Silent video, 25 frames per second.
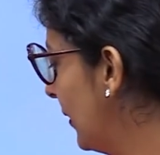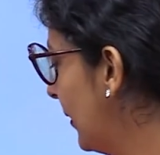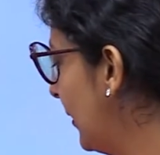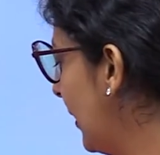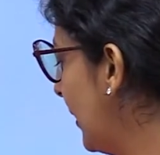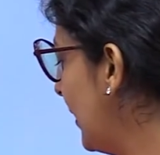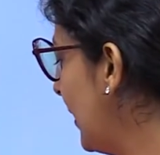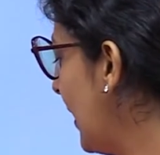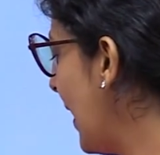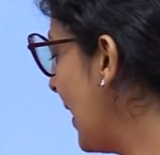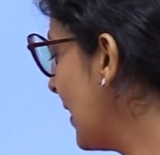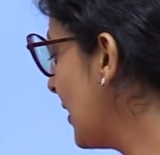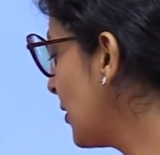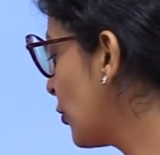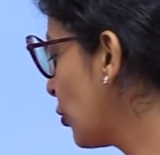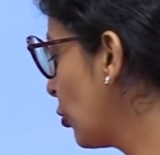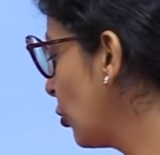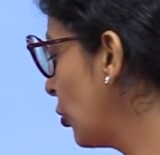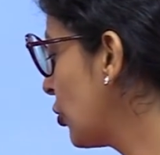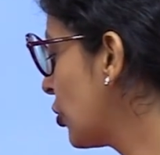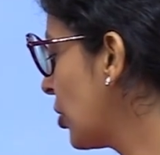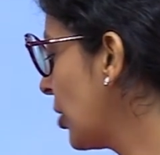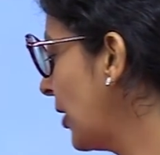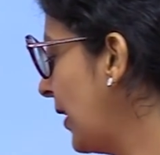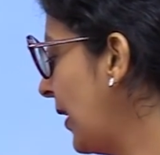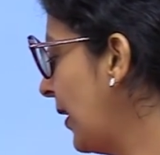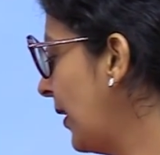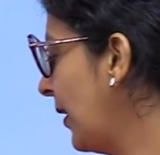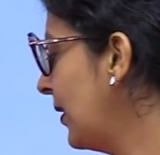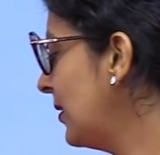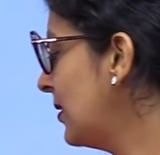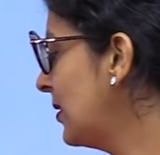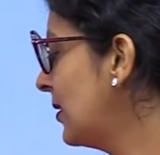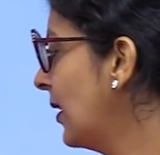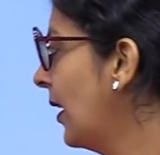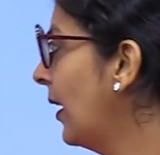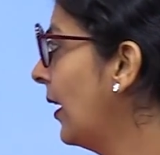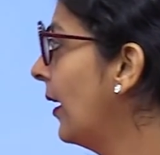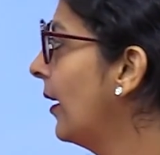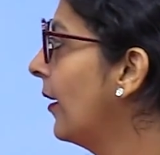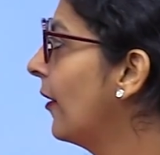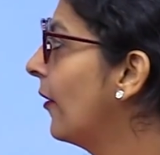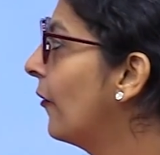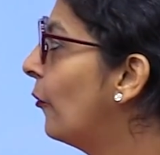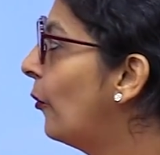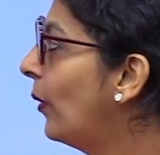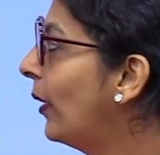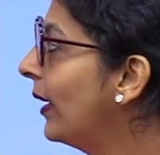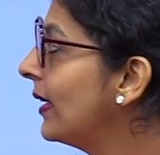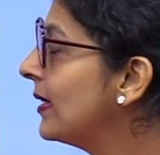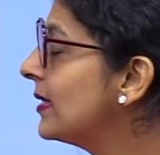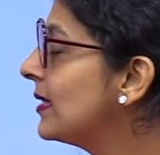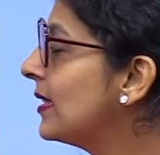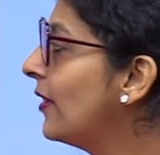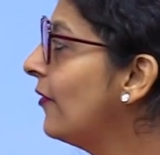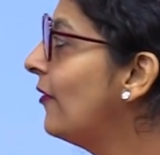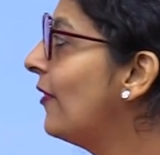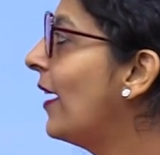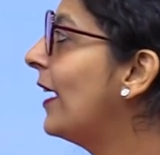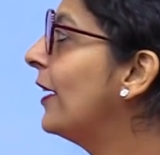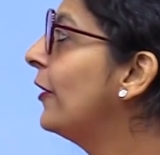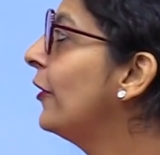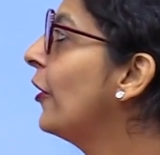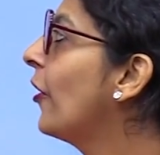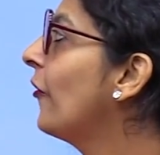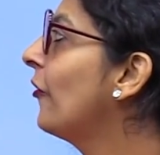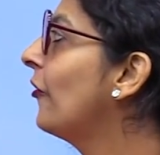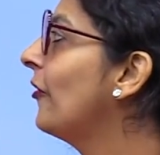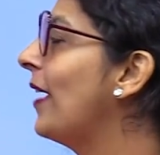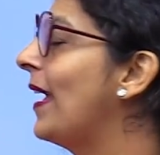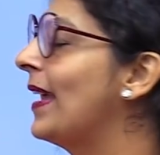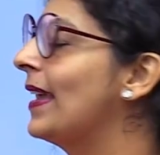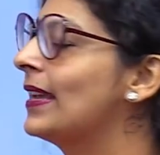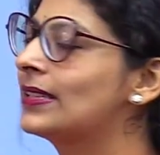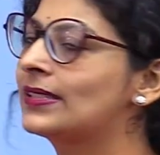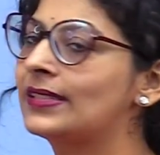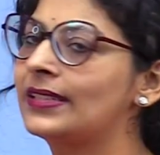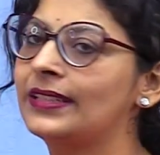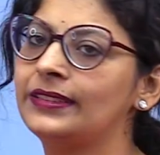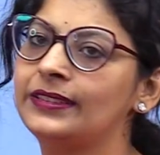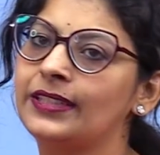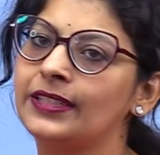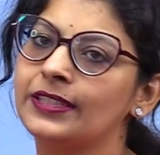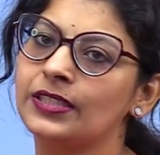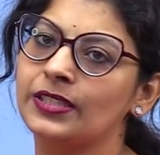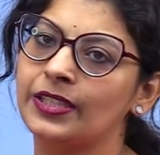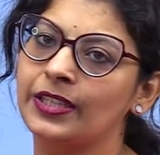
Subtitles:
The next question is, what is the value of x in the